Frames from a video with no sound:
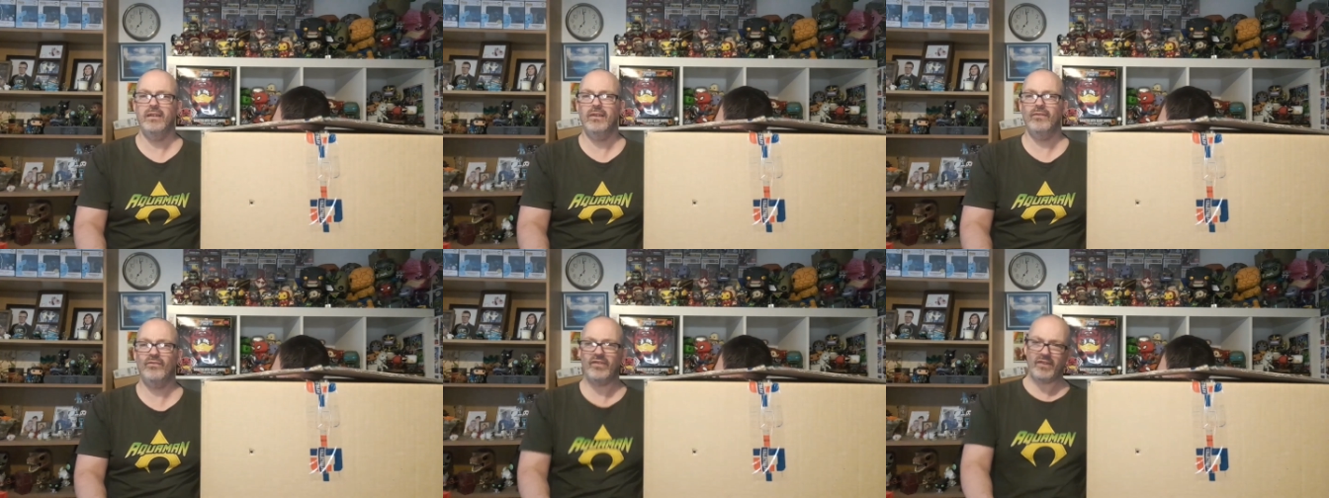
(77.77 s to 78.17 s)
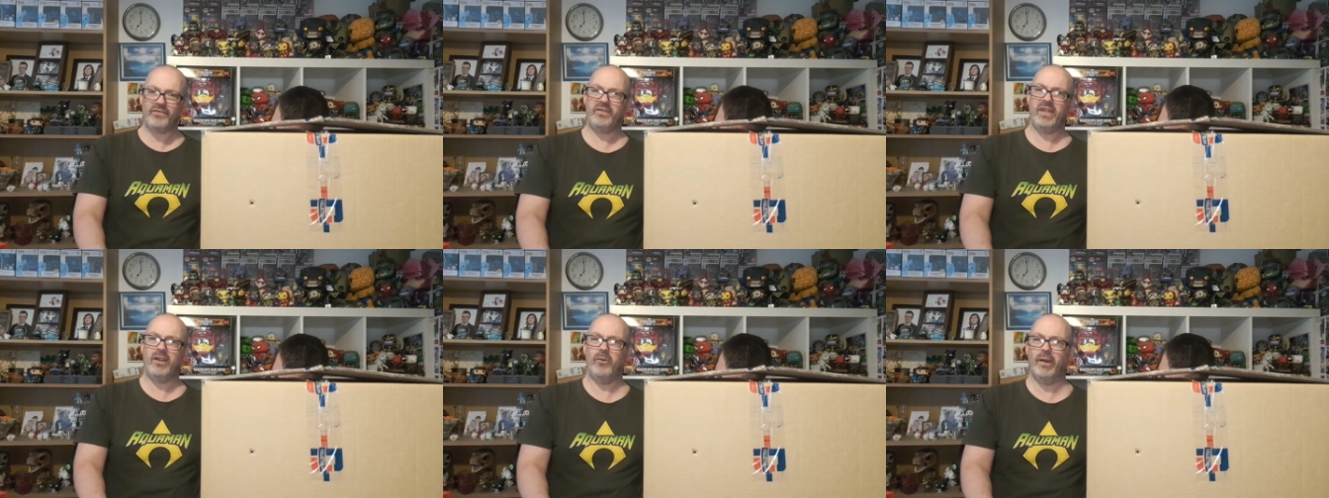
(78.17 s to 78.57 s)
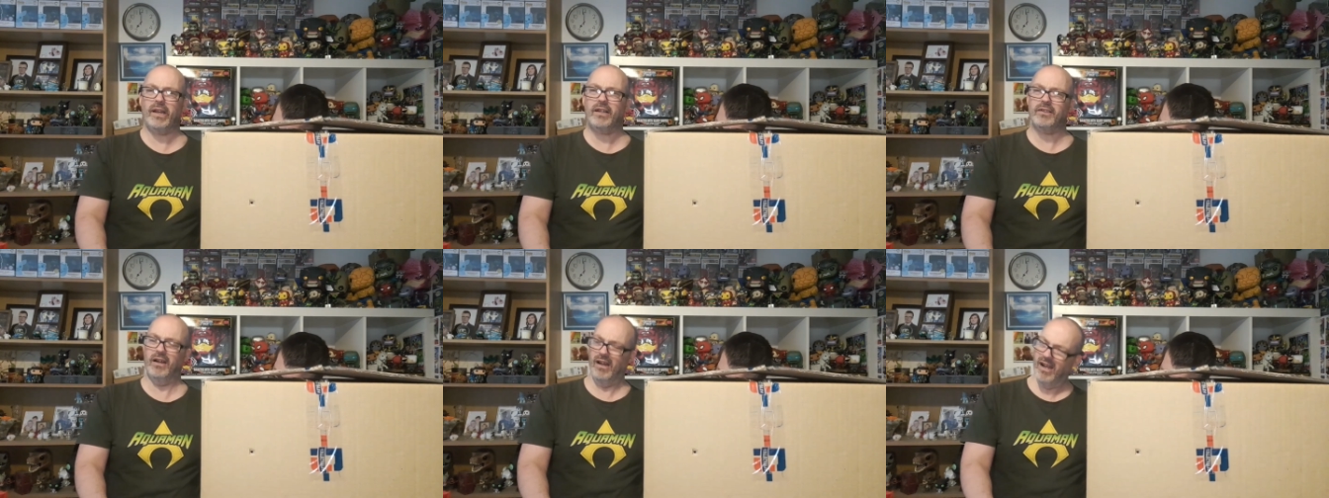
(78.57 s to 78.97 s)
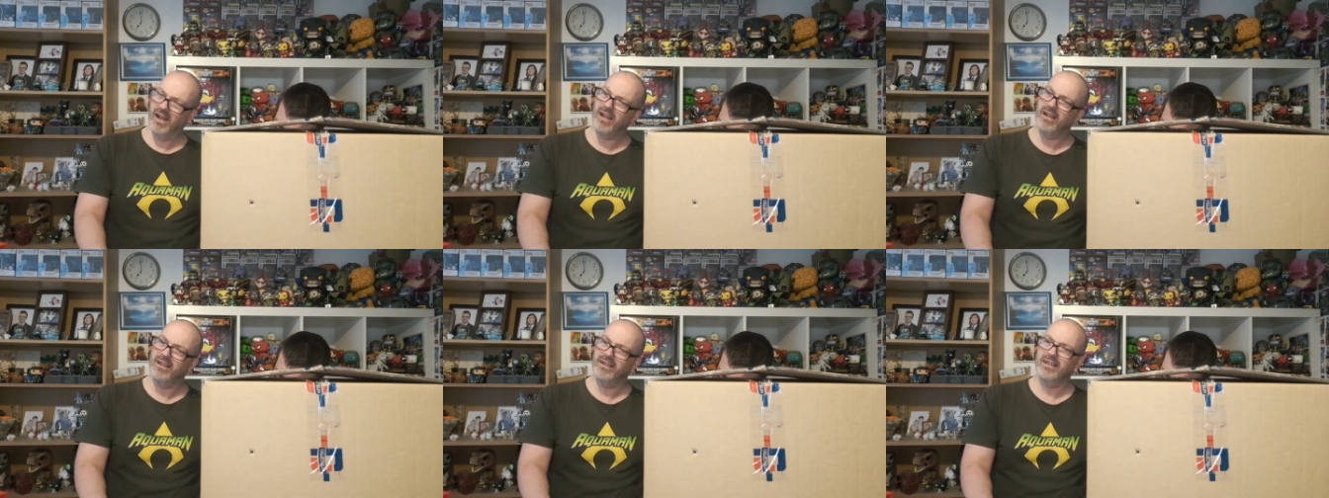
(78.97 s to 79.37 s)
fifty quid. I was like, huh?
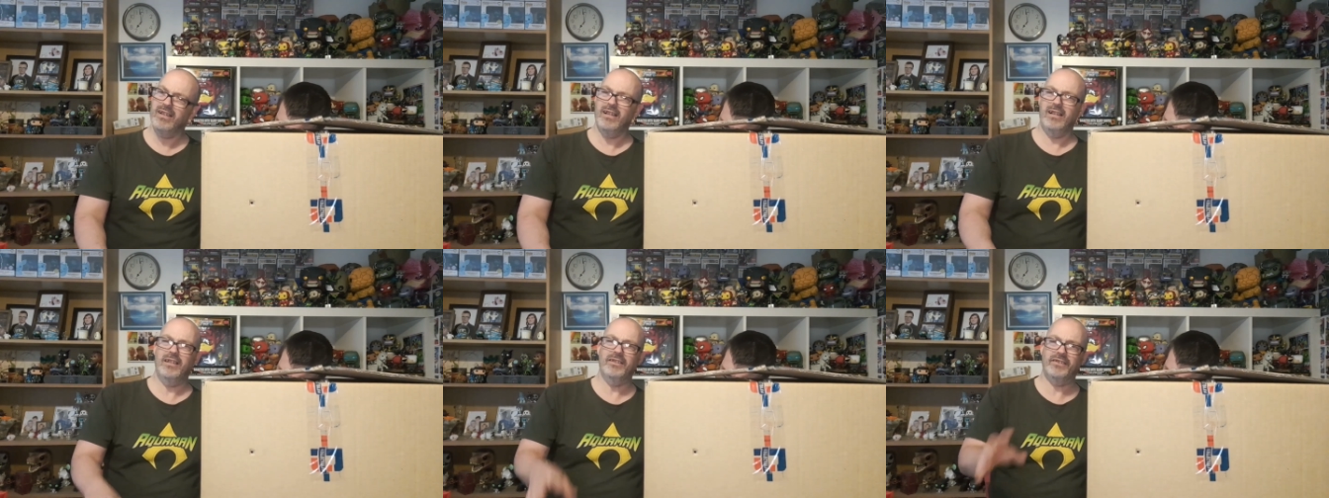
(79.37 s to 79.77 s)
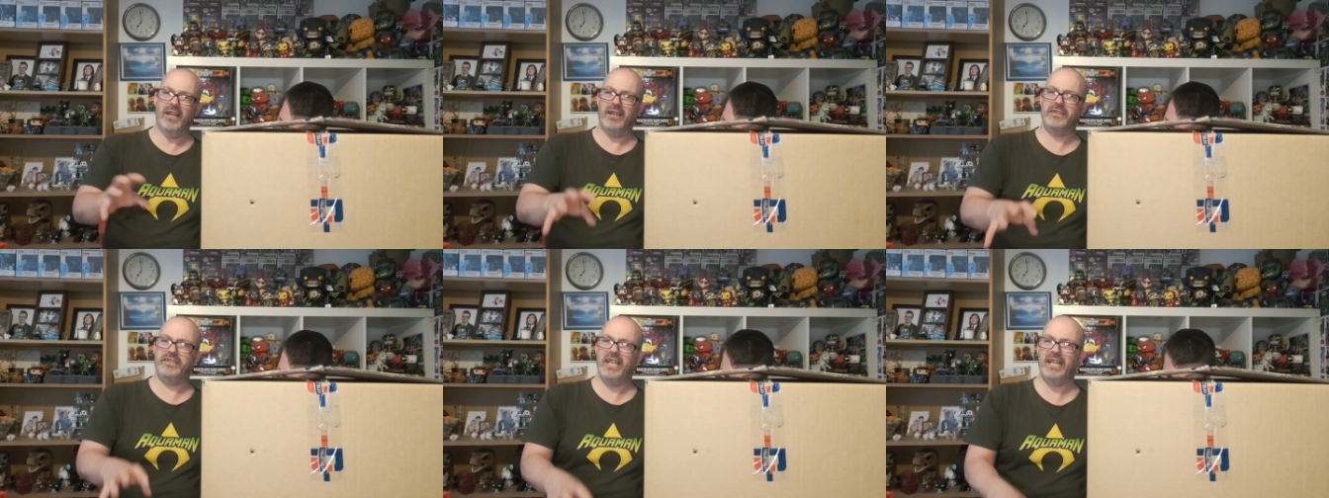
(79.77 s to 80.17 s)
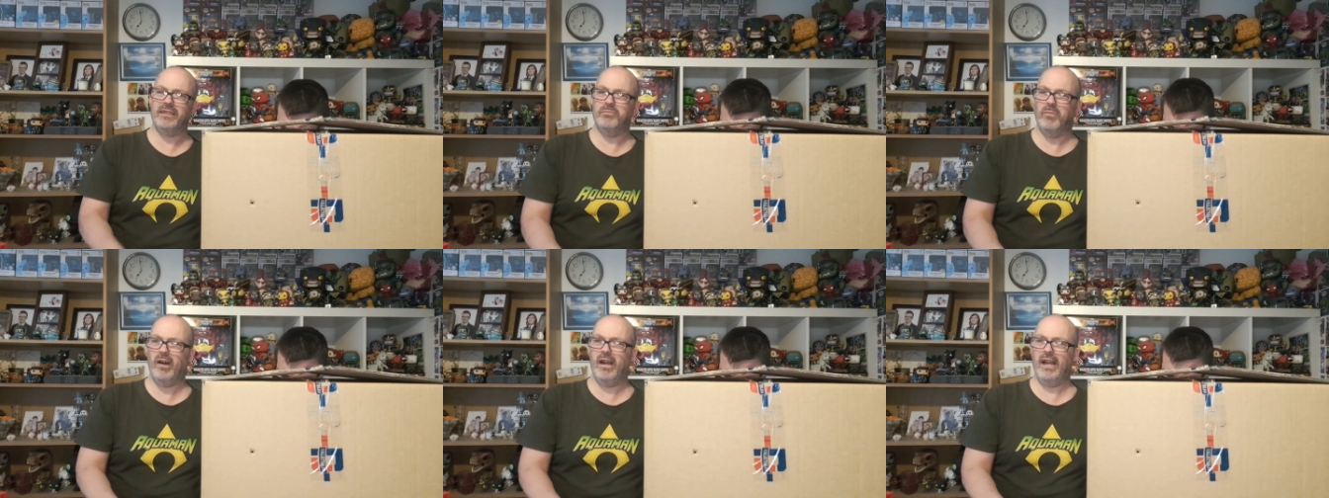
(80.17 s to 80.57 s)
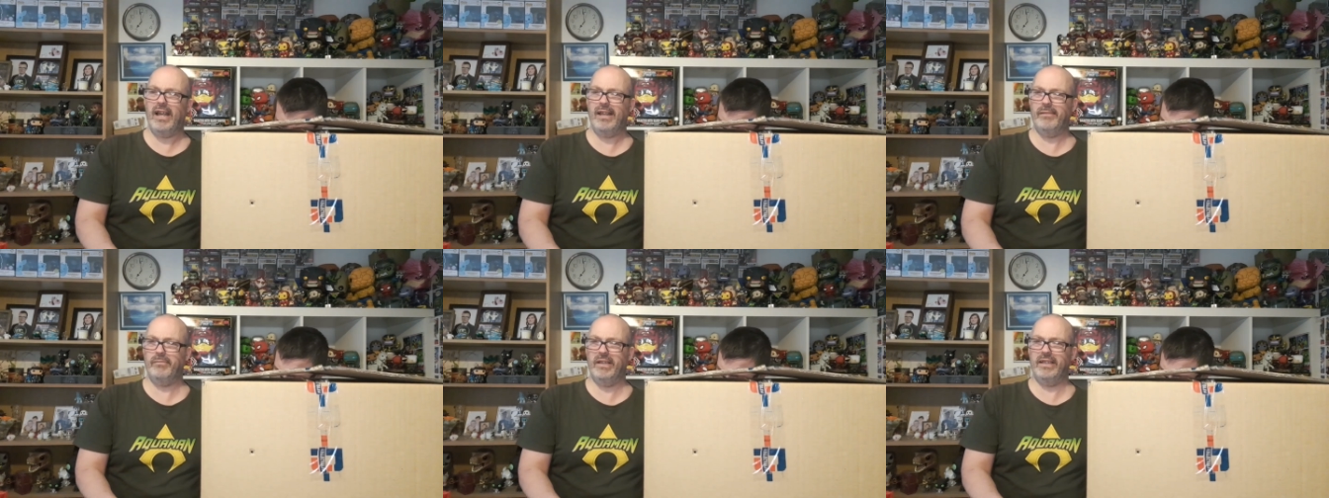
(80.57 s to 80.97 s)
So I checked my
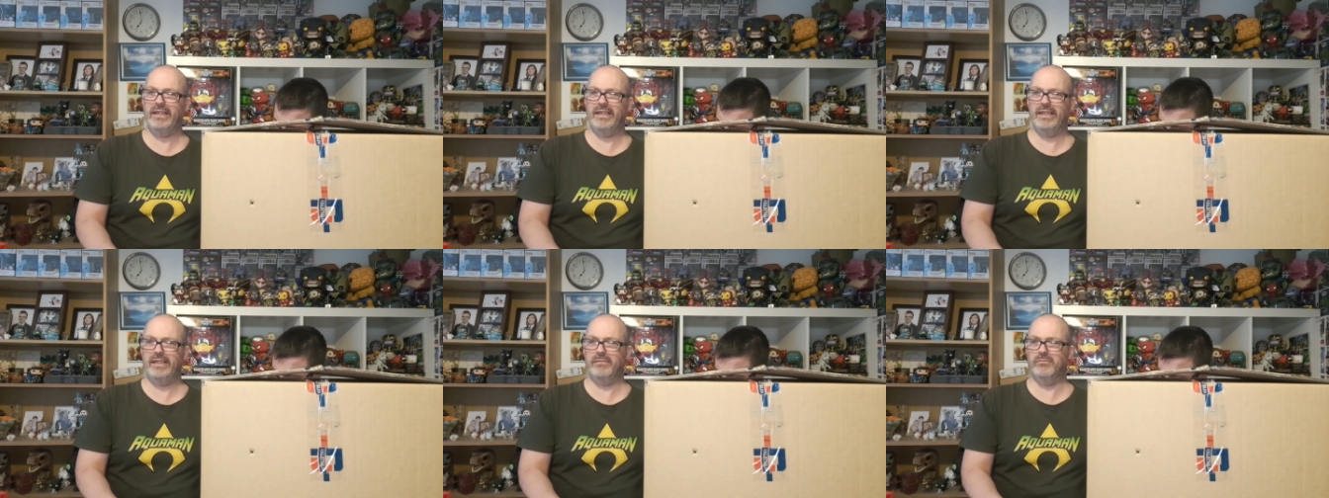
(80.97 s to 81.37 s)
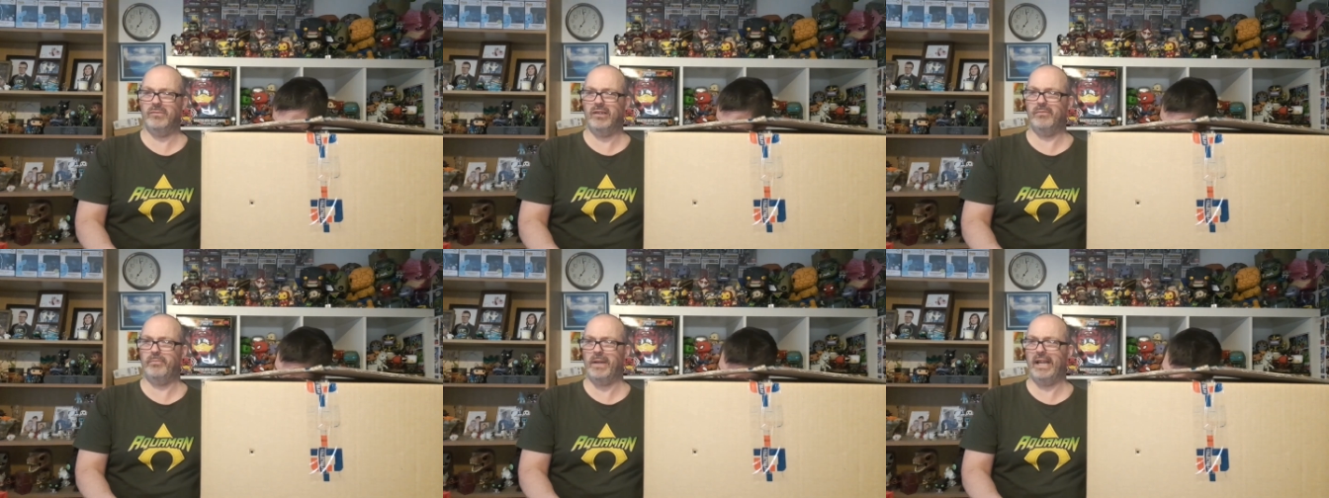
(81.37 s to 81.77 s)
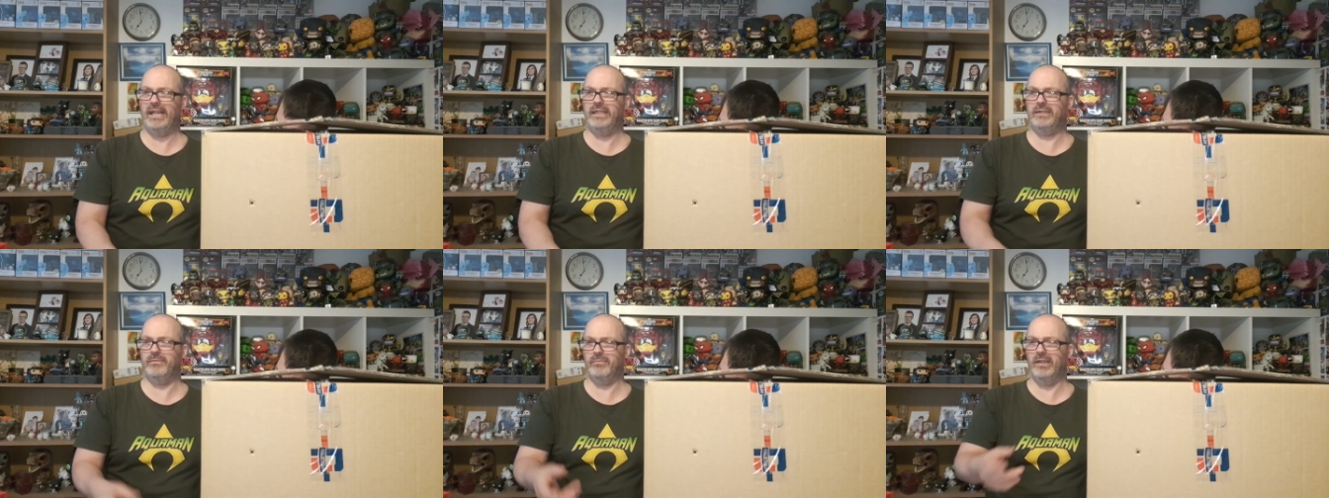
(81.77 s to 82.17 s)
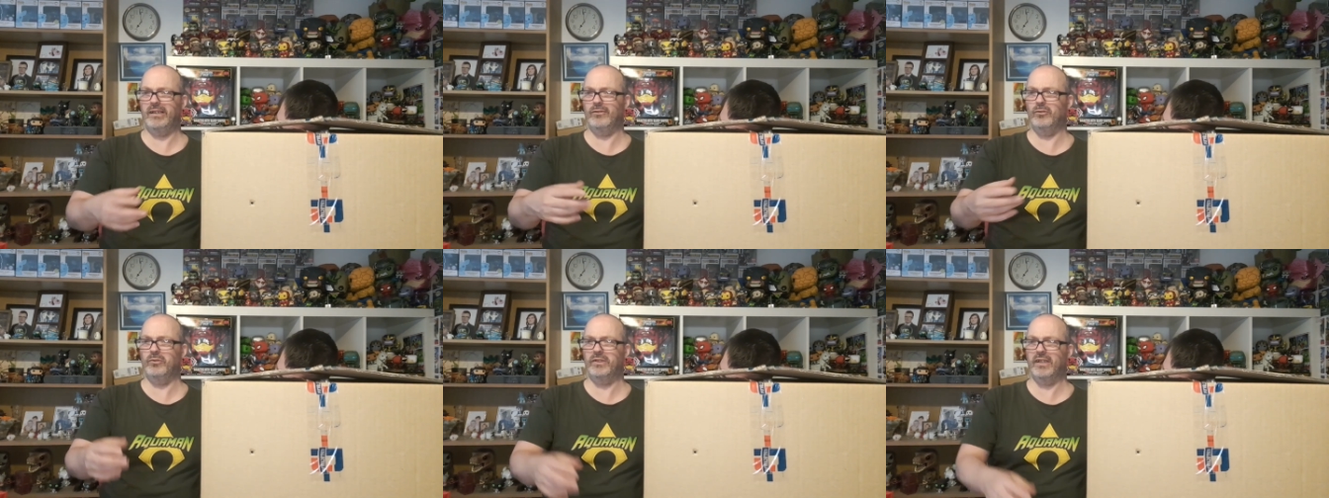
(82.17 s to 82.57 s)
um, my page, my
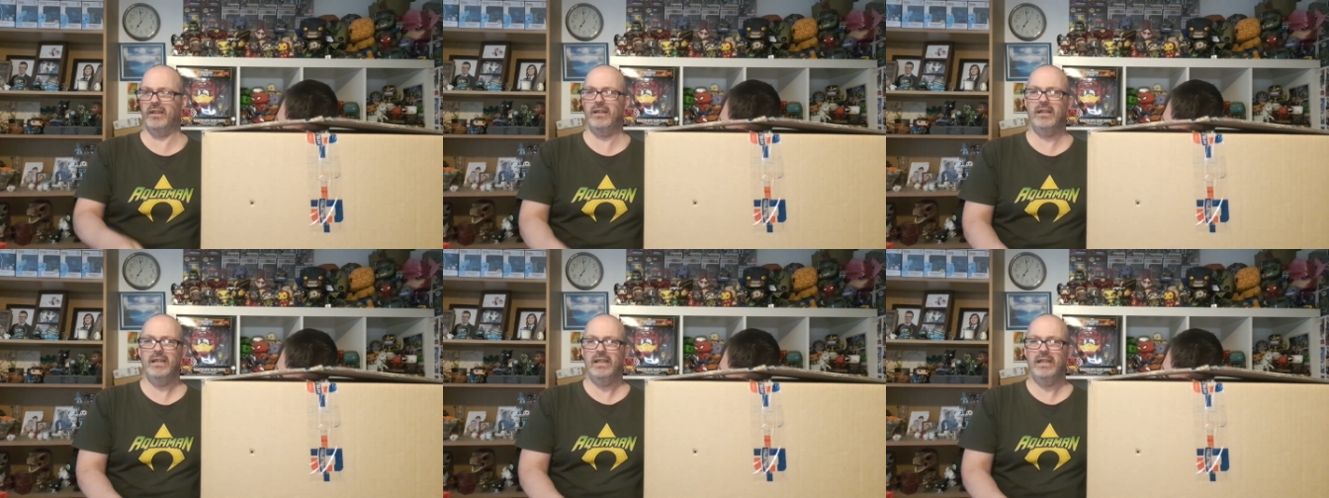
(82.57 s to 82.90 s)
order,